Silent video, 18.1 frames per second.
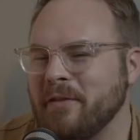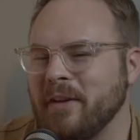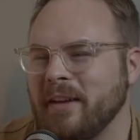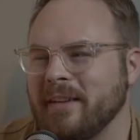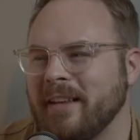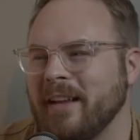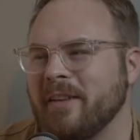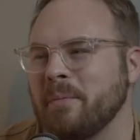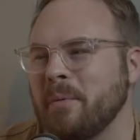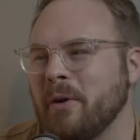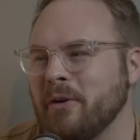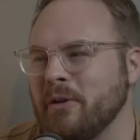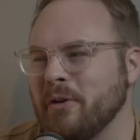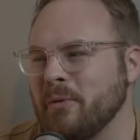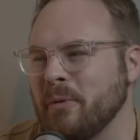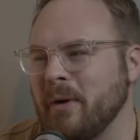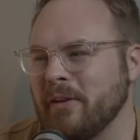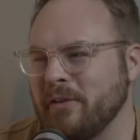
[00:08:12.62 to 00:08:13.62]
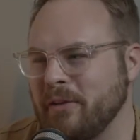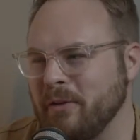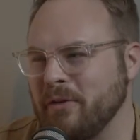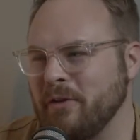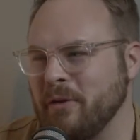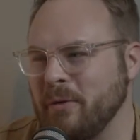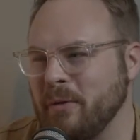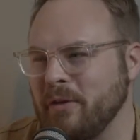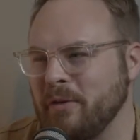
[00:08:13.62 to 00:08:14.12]
feel like that's part of the wrestle
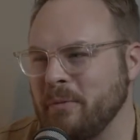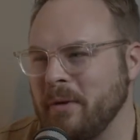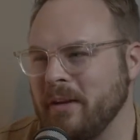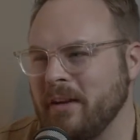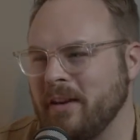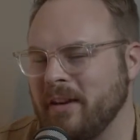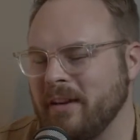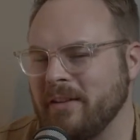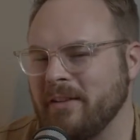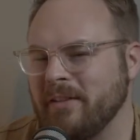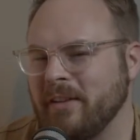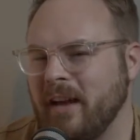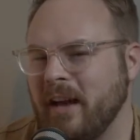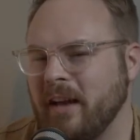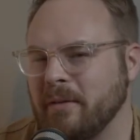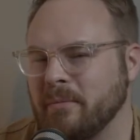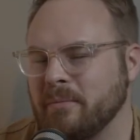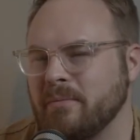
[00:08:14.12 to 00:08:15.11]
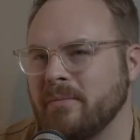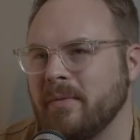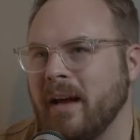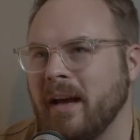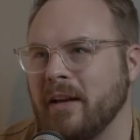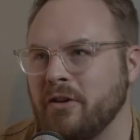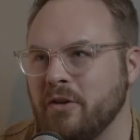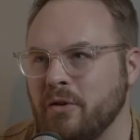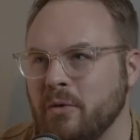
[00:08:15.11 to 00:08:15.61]
too, is because I
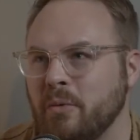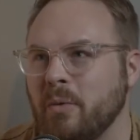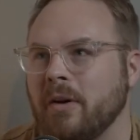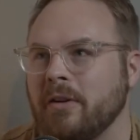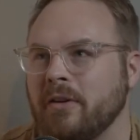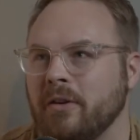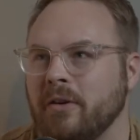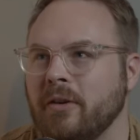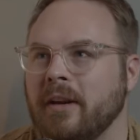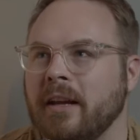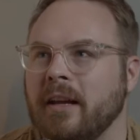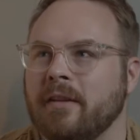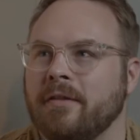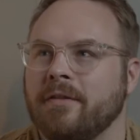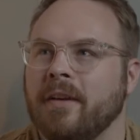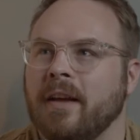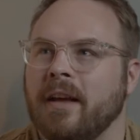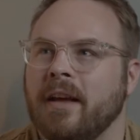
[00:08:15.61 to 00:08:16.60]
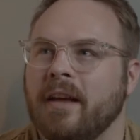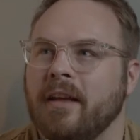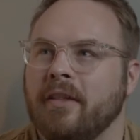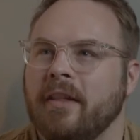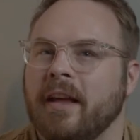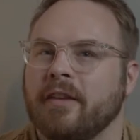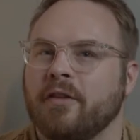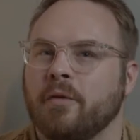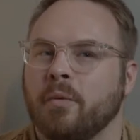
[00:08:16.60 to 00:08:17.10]
I do wonder if
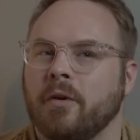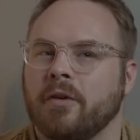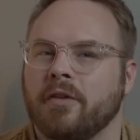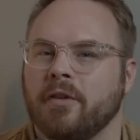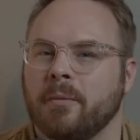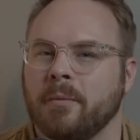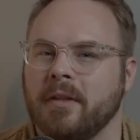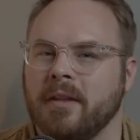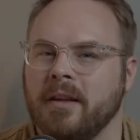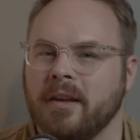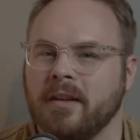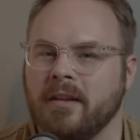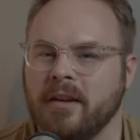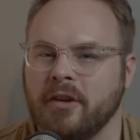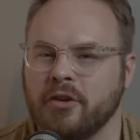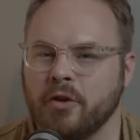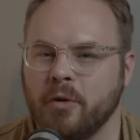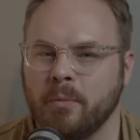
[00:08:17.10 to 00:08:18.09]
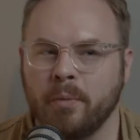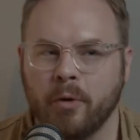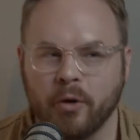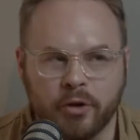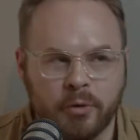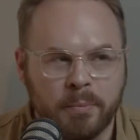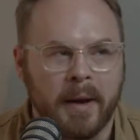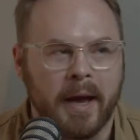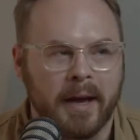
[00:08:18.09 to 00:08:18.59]
that's where some of the initial
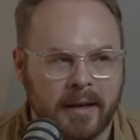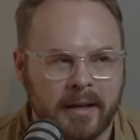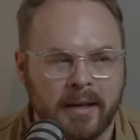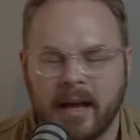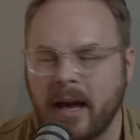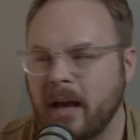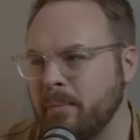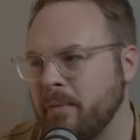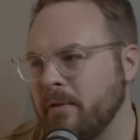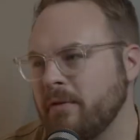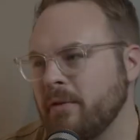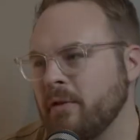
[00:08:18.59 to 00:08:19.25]
pushback can happen